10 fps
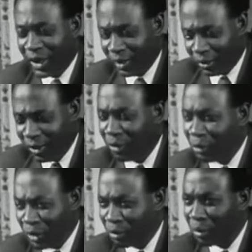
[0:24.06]
I
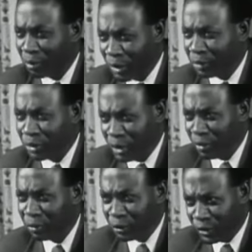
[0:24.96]
think we are prepared to
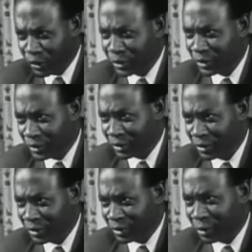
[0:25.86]
live up to this
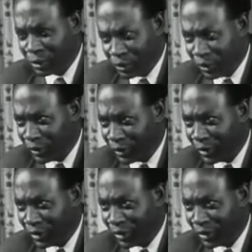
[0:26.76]
opportunity.